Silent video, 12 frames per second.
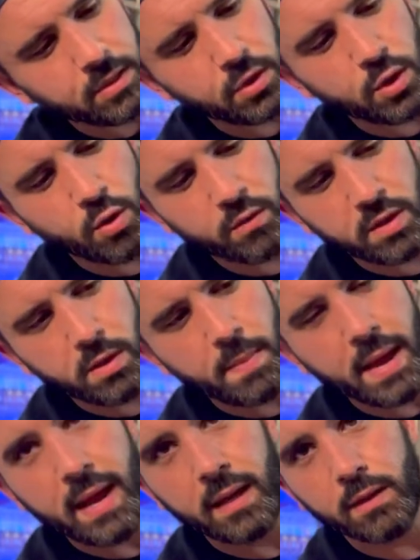turn it over to the
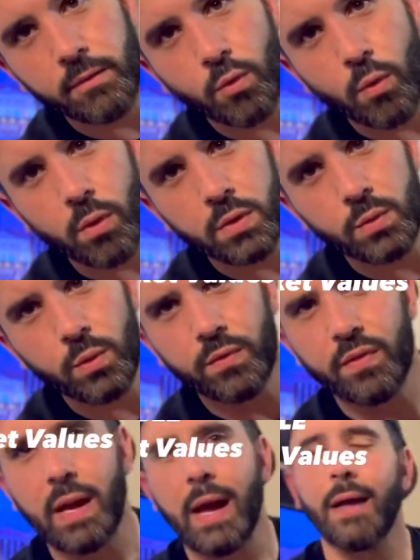back, and of course,
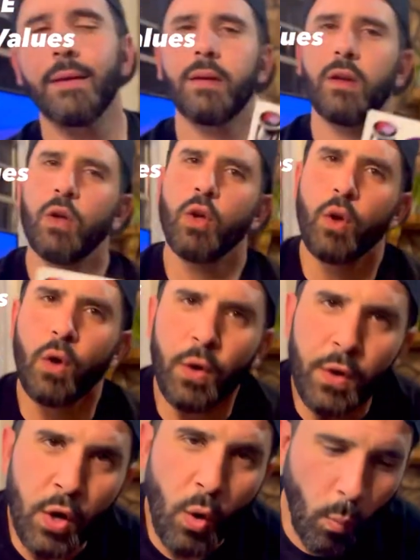we've got
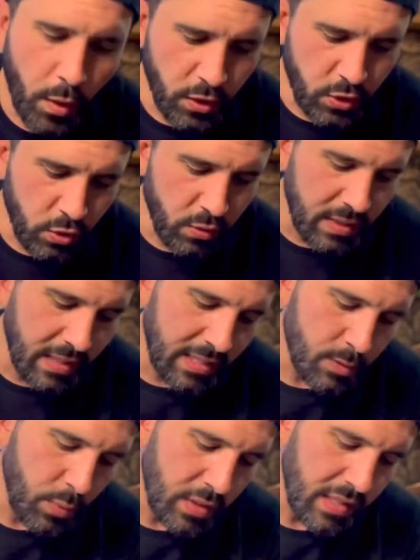one or two
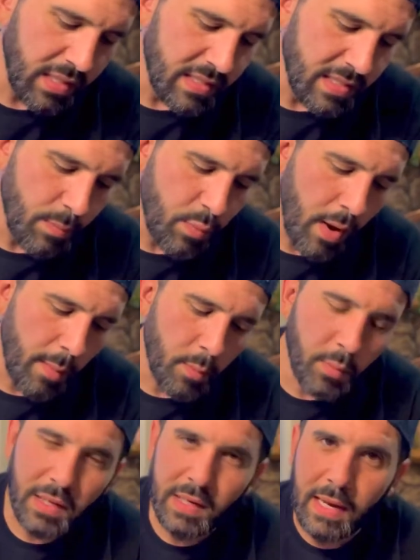ticks, putting this at
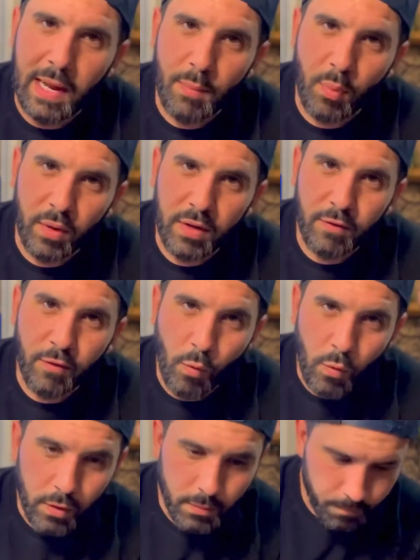probably a 9.4